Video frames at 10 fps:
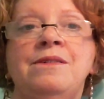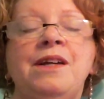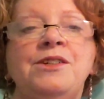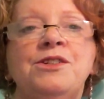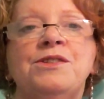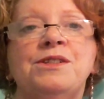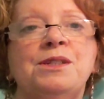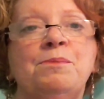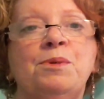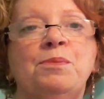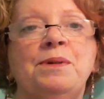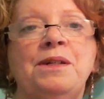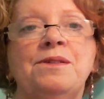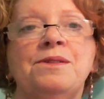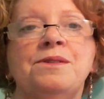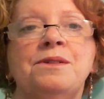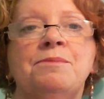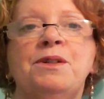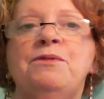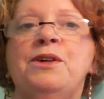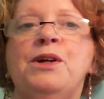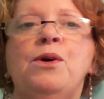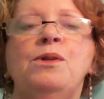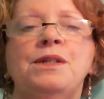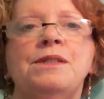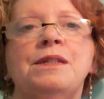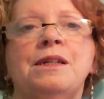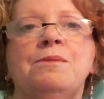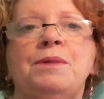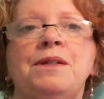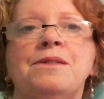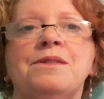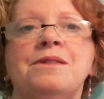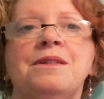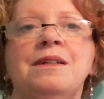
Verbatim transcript: Not just a simple peace, but a very holistic peace.